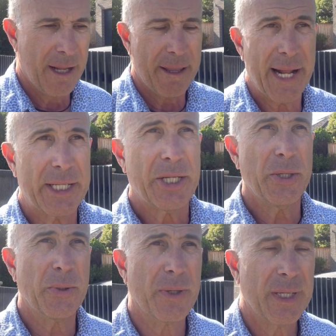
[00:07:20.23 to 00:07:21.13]
that
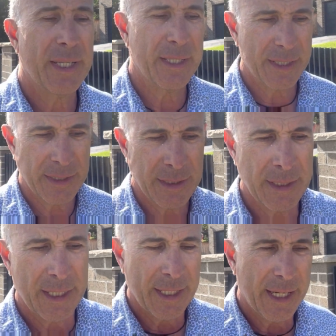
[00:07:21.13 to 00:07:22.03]
too
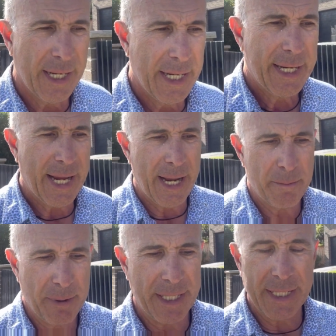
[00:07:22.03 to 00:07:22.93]

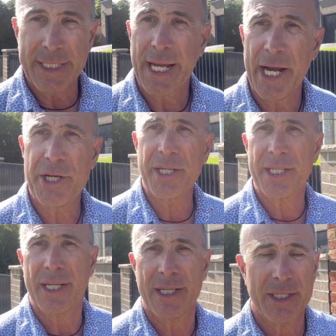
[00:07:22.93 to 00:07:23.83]
can be
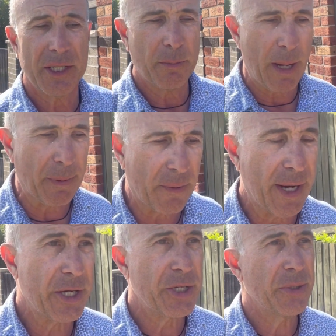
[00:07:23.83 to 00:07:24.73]
contagious to the people
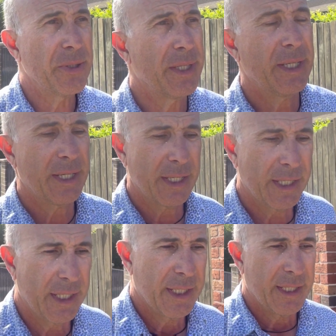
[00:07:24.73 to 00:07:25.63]
around you,
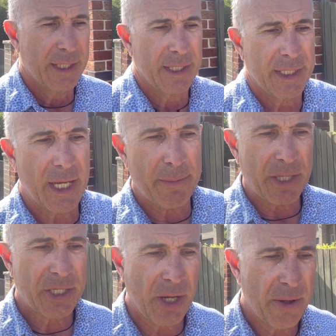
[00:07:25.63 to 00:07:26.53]
so much
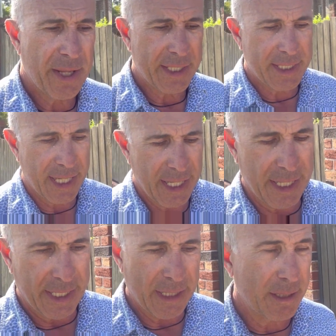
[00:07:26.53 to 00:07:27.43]
so that
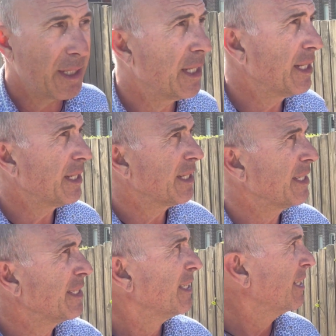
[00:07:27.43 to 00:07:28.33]
it can
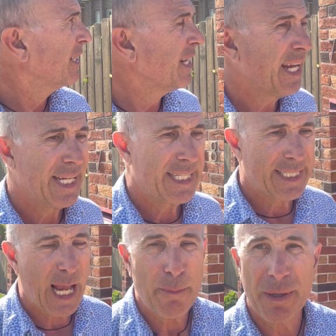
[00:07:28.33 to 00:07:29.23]

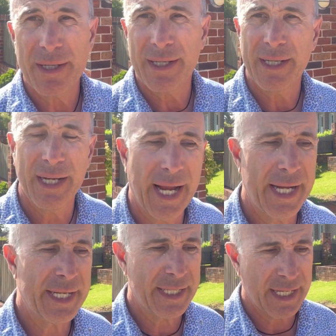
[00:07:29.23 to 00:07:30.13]
zap
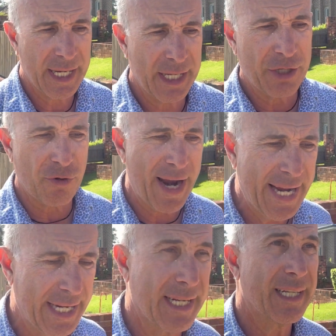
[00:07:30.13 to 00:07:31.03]
and
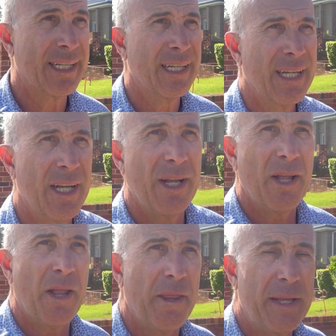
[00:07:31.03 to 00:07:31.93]
drain
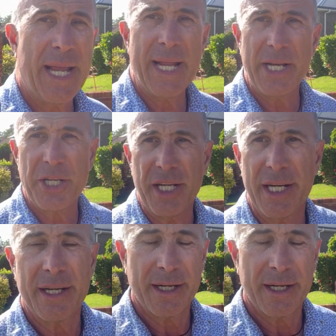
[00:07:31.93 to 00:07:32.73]
the energy